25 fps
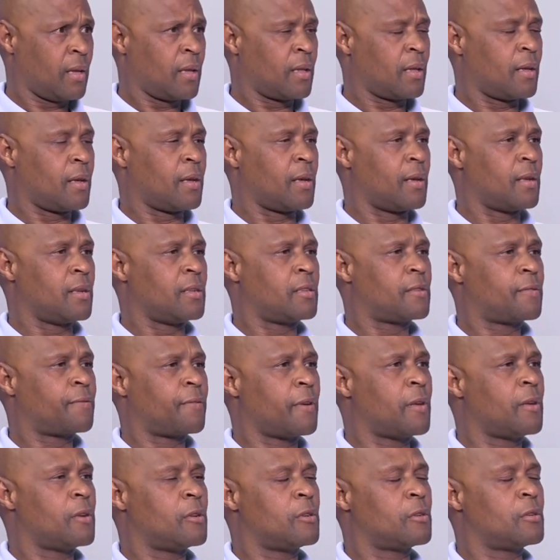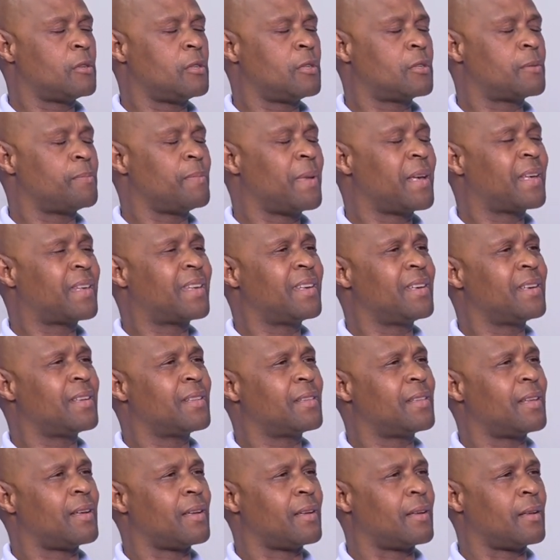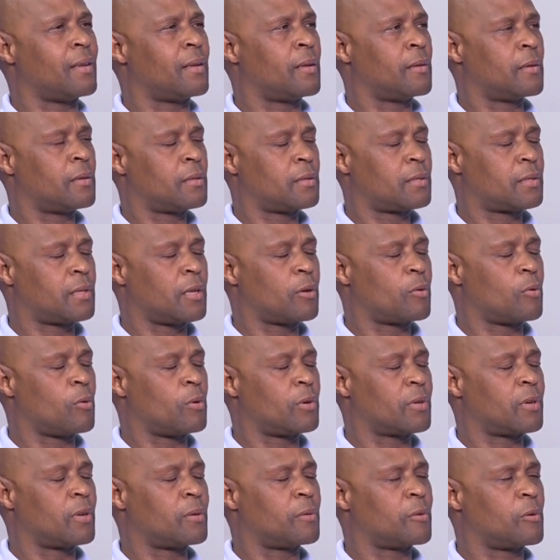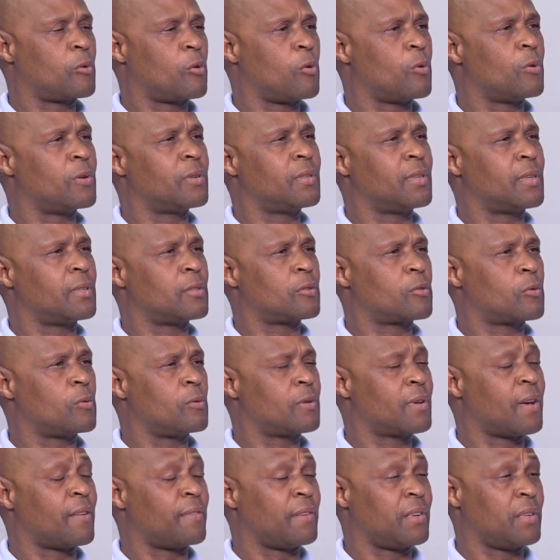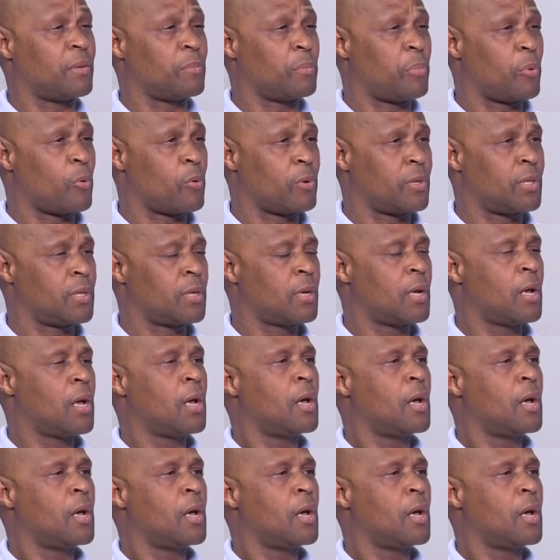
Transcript: is making the stakeholder called school governing board.